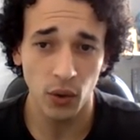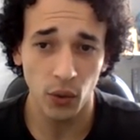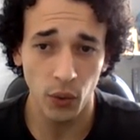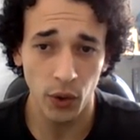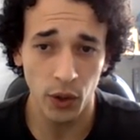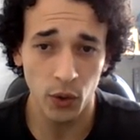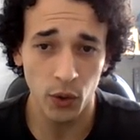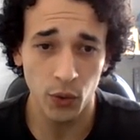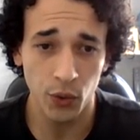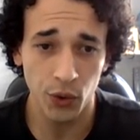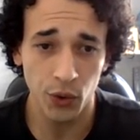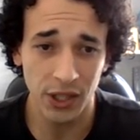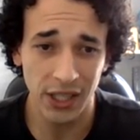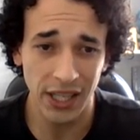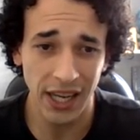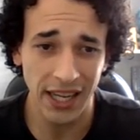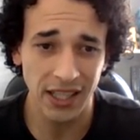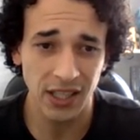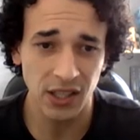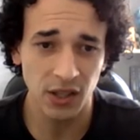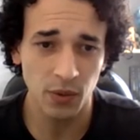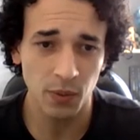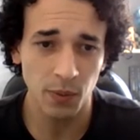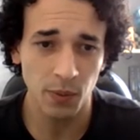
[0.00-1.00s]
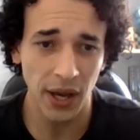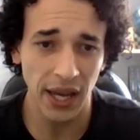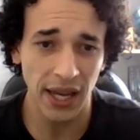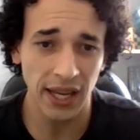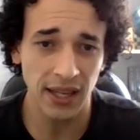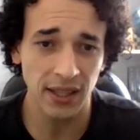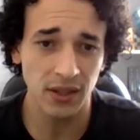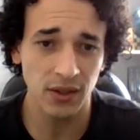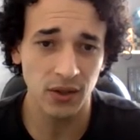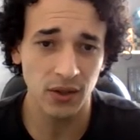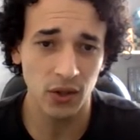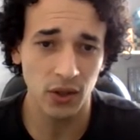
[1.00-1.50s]
we create
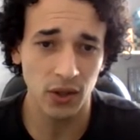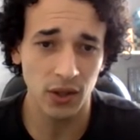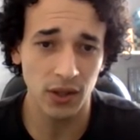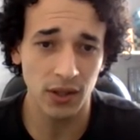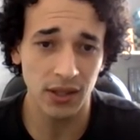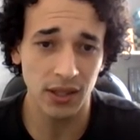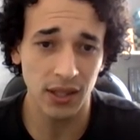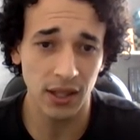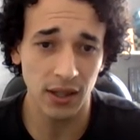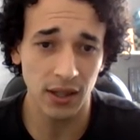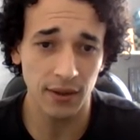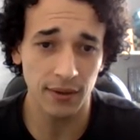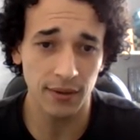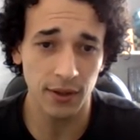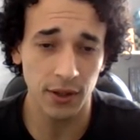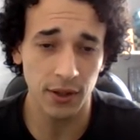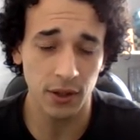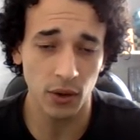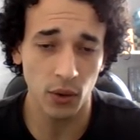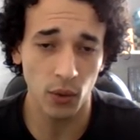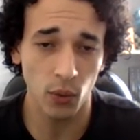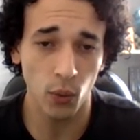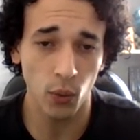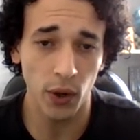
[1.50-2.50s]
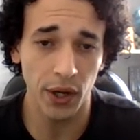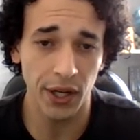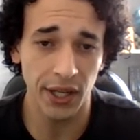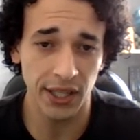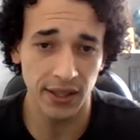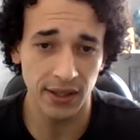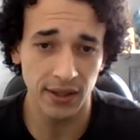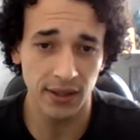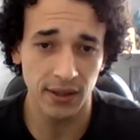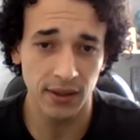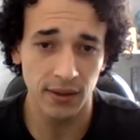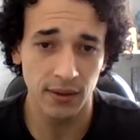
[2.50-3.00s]
space to discover what
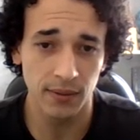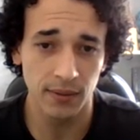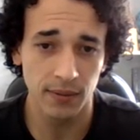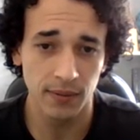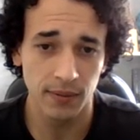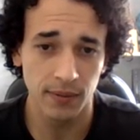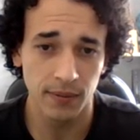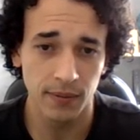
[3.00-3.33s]
is.